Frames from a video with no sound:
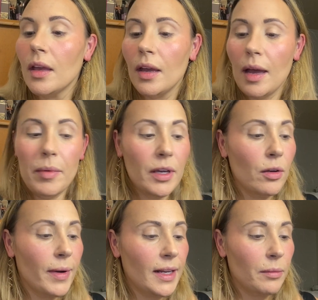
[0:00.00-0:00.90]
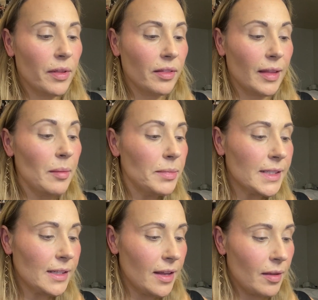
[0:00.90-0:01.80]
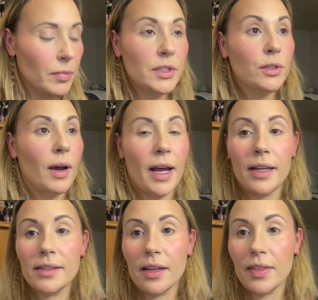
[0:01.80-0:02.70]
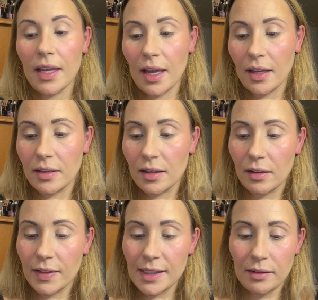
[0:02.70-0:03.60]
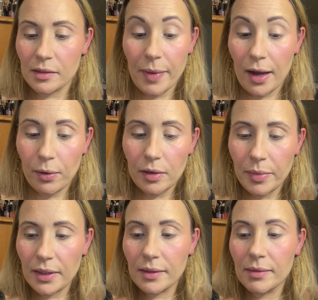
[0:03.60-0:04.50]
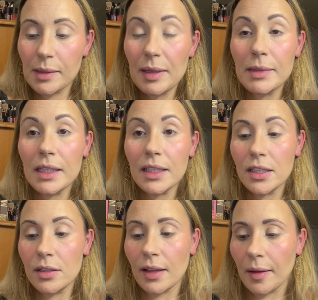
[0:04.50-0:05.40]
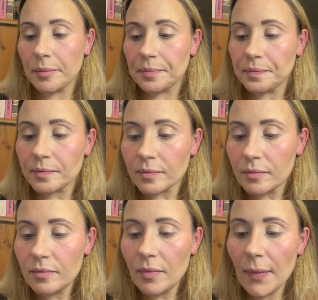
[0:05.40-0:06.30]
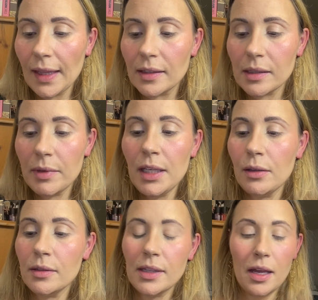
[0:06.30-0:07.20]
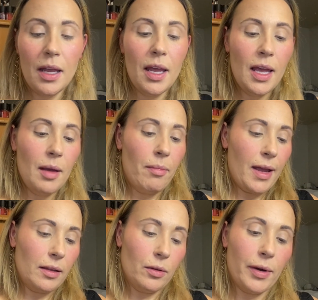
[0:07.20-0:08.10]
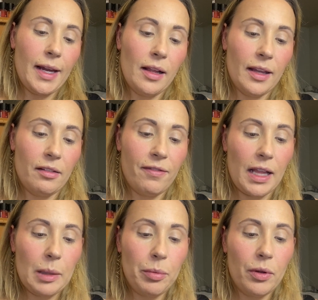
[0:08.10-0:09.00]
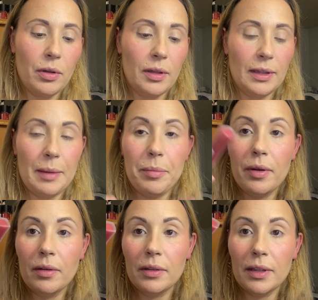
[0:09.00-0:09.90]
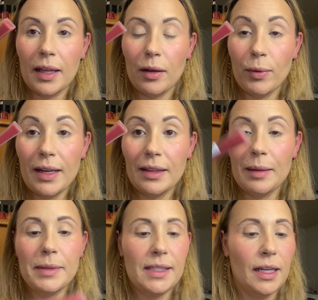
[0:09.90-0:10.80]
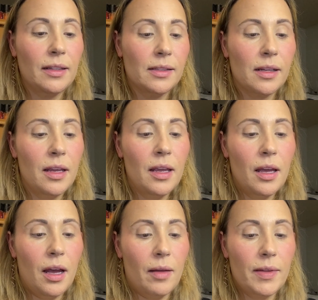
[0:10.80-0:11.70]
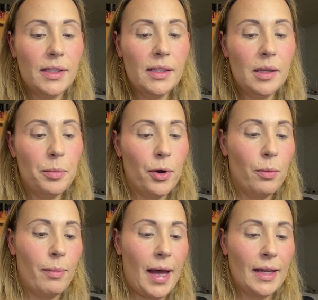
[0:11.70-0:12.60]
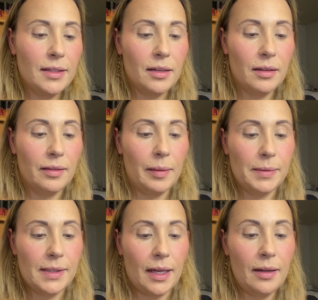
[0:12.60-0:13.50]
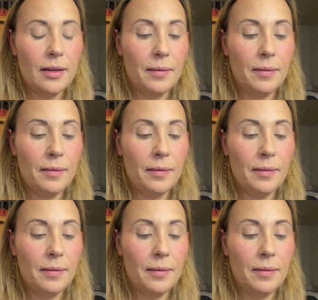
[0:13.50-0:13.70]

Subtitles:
I'm going to go right in with lips, and then we'll do eyes at the end. I know it sounds backward, but sometimes I like to do that. So I'm going to use my L'Oreal Infallible liquid lipsticks. This is the Pro Matte lipstick.